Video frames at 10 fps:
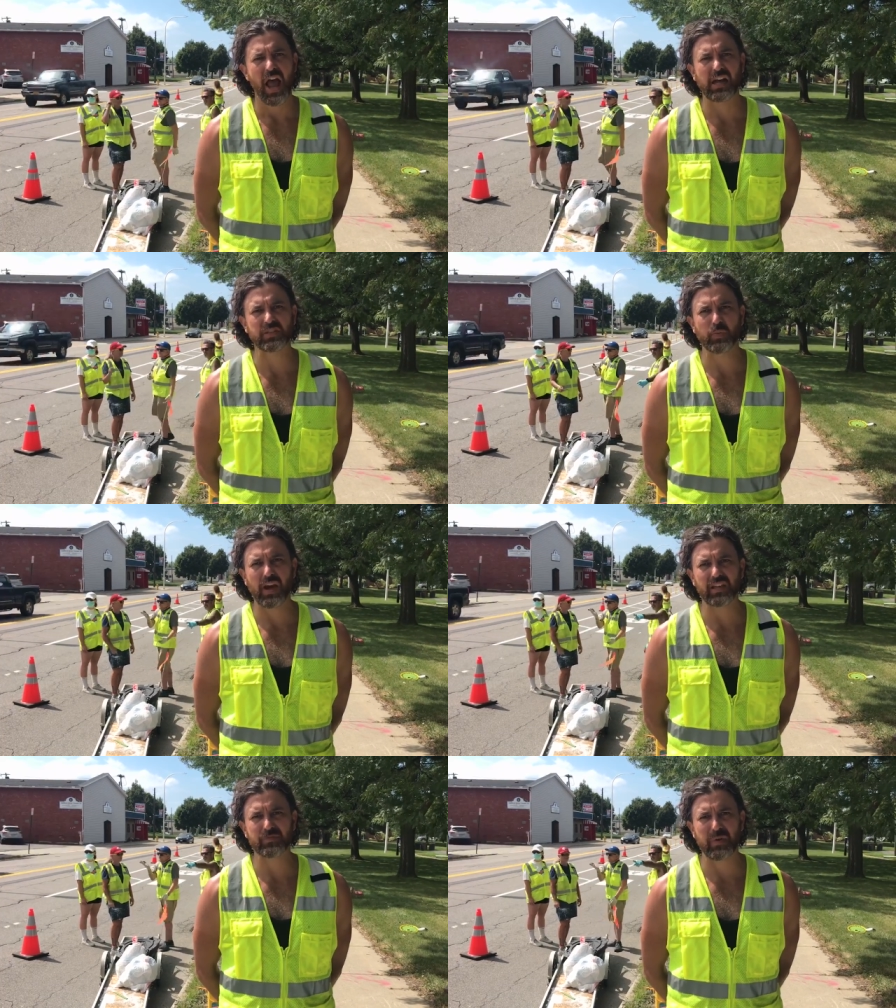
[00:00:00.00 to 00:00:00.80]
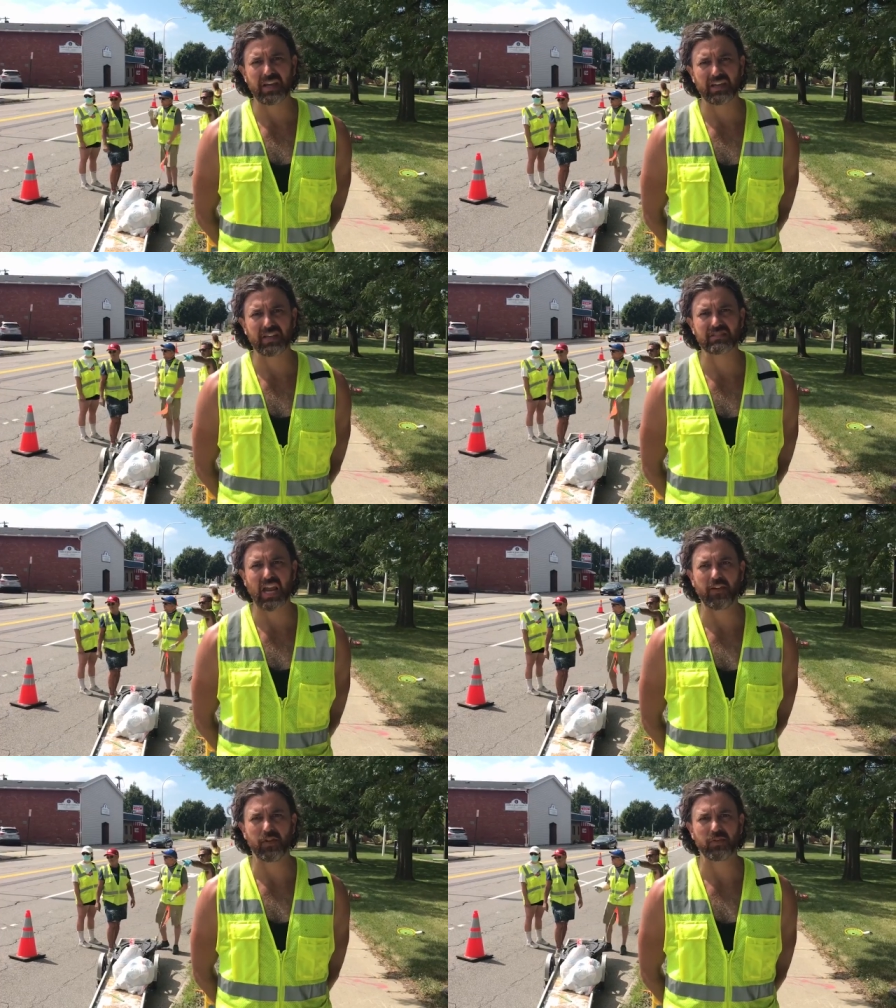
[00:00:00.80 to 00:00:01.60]
as well as making it
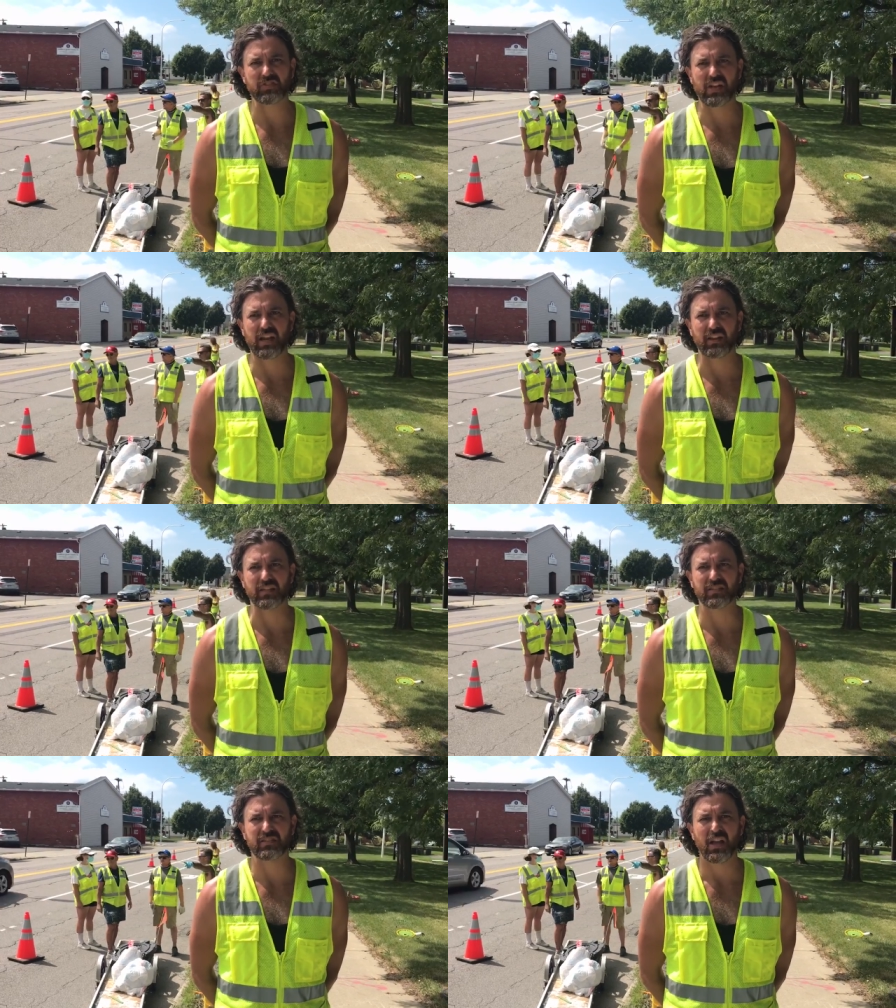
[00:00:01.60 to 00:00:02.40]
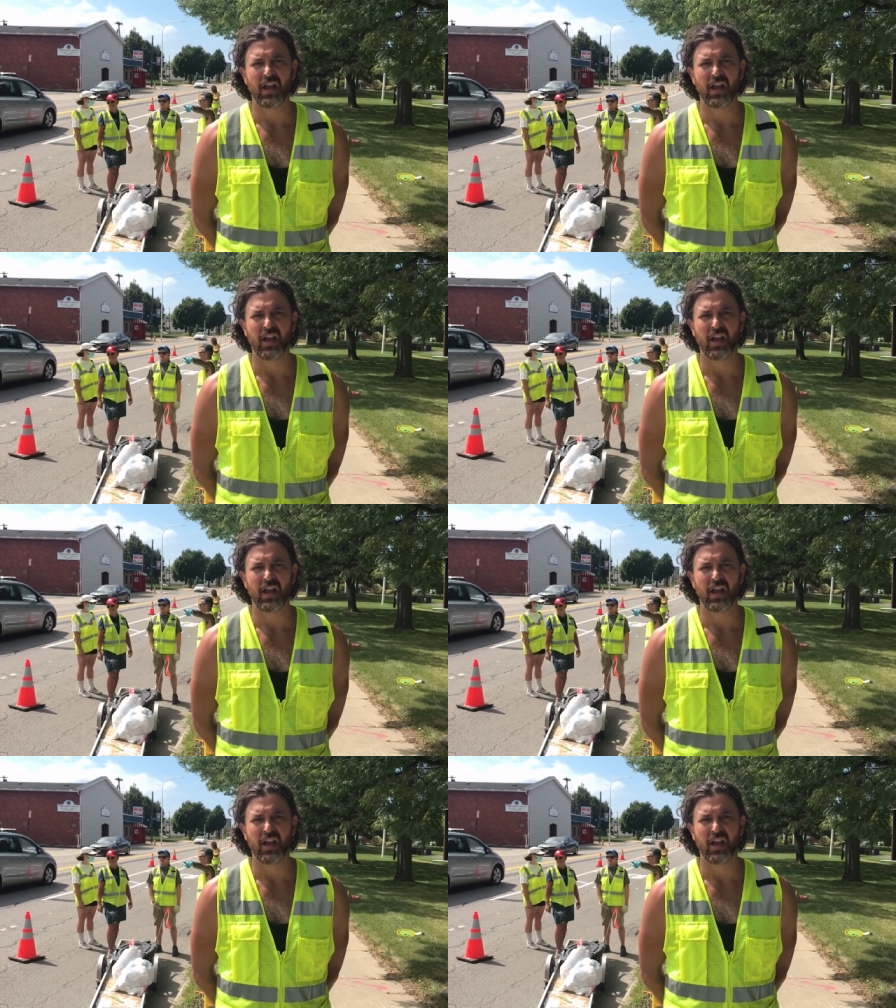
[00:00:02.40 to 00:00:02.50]
safer for cyclists.